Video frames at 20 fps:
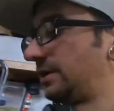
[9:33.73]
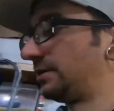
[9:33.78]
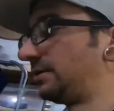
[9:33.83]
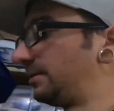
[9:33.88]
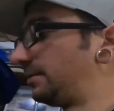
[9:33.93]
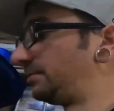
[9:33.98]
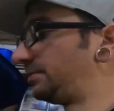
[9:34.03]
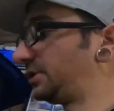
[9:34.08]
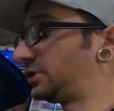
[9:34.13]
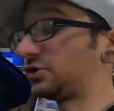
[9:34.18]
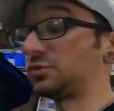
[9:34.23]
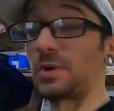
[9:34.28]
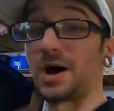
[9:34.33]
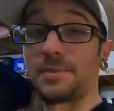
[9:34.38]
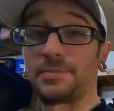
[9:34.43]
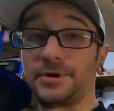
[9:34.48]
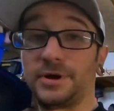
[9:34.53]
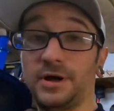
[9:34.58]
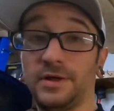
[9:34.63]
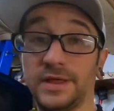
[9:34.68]
to be
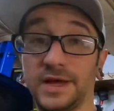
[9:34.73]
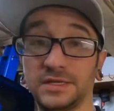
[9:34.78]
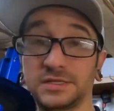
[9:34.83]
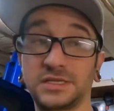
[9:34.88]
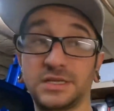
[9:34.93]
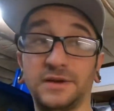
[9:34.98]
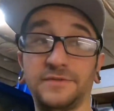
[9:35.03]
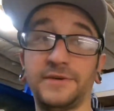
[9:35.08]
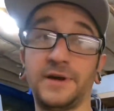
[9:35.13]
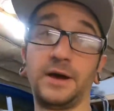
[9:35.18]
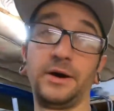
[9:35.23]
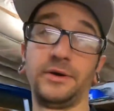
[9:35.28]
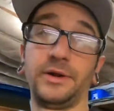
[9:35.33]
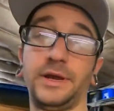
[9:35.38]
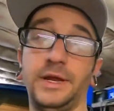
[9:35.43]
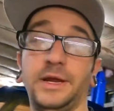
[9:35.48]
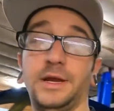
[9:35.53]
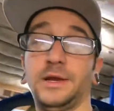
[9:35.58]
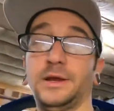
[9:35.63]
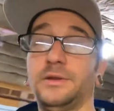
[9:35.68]
swapping all that stuff
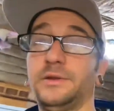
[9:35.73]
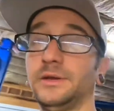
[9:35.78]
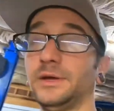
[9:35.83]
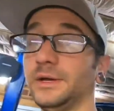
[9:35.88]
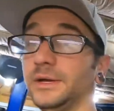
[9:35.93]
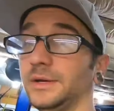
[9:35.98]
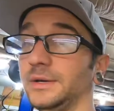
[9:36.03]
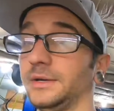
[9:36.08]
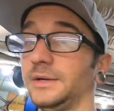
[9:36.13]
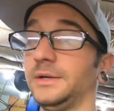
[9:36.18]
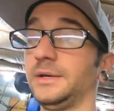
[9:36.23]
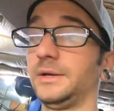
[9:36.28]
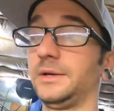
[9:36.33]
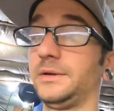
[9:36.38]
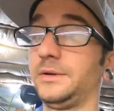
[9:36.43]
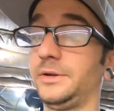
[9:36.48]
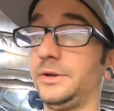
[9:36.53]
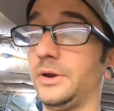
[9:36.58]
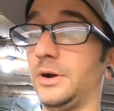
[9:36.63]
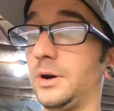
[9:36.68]
out, and
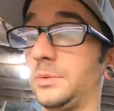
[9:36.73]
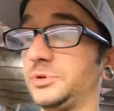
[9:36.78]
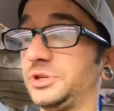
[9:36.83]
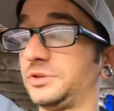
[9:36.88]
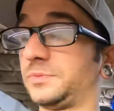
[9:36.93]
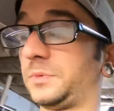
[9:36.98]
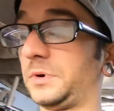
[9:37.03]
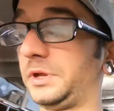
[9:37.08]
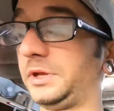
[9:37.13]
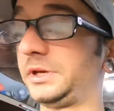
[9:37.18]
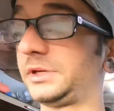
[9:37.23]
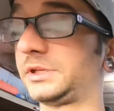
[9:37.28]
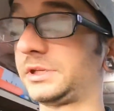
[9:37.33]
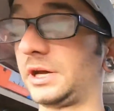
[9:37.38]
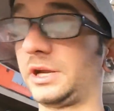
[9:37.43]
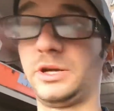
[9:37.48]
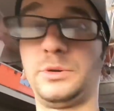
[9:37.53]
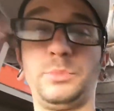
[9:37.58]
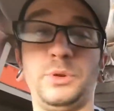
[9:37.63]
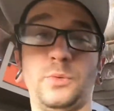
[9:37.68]
I'm just really
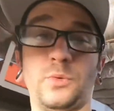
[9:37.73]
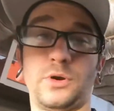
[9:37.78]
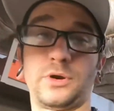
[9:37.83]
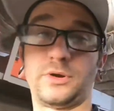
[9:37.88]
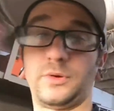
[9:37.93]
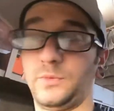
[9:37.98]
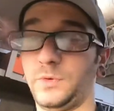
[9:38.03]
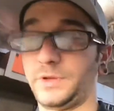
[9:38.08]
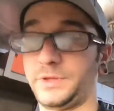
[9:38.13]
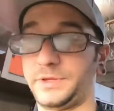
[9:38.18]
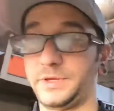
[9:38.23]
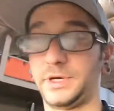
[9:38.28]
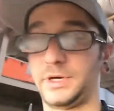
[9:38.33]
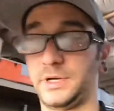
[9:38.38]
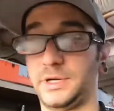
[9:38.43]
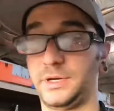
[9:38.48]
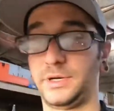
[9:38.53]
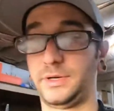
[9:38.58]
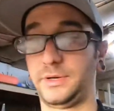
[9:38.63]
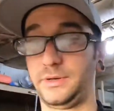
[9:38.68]
excited to be working with
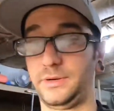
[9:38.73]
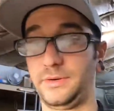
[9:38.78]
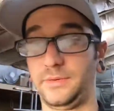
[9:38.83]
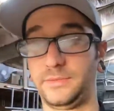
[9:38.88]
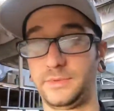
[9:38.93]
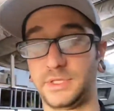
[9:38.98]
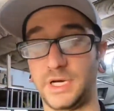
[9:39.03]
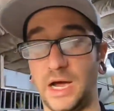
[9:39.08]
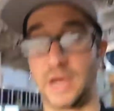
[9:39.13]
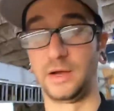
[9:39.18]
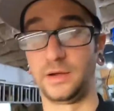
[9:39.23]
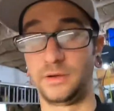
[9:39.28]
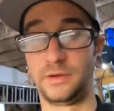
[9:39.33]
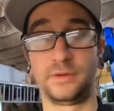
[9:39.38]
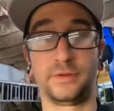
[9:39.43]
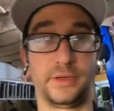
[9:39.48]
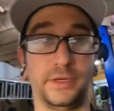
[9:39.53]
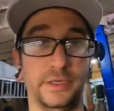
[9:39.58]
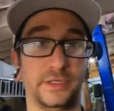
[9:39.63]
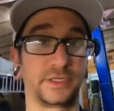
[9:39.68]

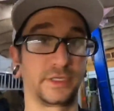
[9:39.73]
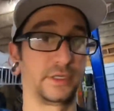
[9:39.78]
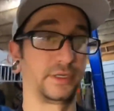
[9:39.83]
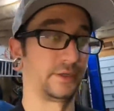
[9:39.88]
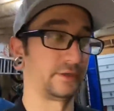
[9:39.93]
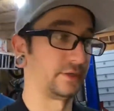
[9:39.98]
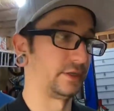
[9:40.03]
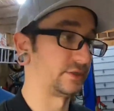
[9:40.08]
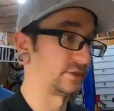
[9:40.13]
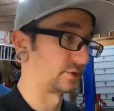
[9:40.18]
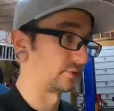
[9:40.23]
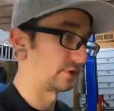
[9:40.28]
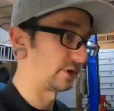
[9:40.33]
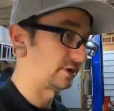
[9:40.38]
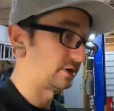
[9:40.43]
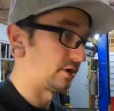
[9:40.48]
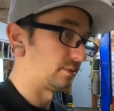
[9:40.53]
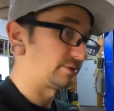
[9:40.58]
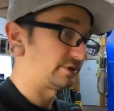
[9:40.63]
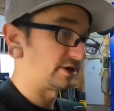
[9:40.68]
TiAL. It's a
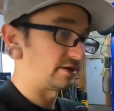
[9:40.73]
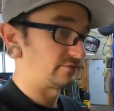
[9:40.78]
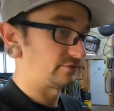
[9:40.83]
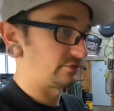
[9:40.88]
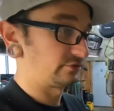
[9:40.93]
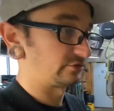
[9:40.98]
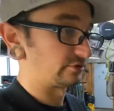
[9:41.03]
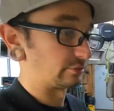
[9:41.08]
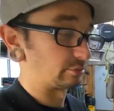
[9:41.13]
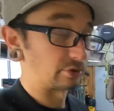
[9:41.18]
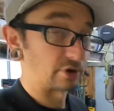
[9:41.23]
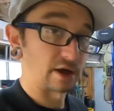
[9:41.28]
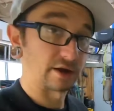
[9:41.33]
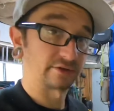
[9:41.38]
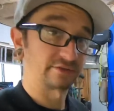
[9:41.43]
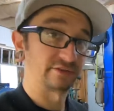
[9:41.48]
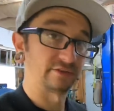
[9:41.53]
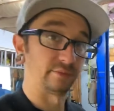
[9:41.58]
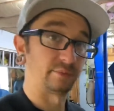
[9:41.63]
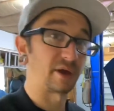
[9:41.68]
great company. I've used their
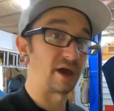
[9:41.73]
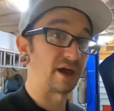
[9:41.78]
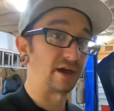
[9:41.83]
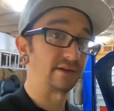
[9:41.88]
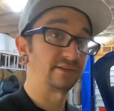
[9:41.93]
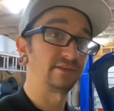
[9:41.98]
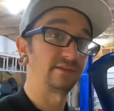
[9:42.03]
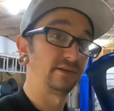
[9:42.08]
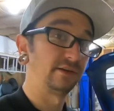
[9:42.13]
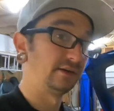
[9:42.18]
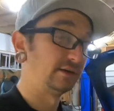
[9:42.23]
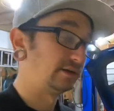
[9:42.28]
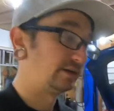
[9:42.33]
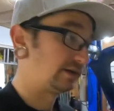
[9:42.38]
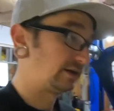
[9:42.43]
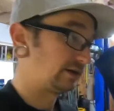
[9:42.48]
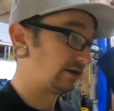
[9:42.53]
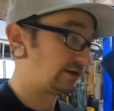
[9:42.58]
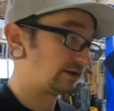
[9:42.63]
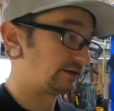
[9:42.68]
products in the past,
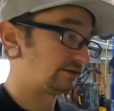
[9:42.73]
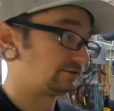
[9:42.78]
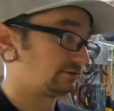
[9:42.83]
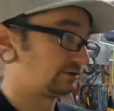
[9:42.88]
and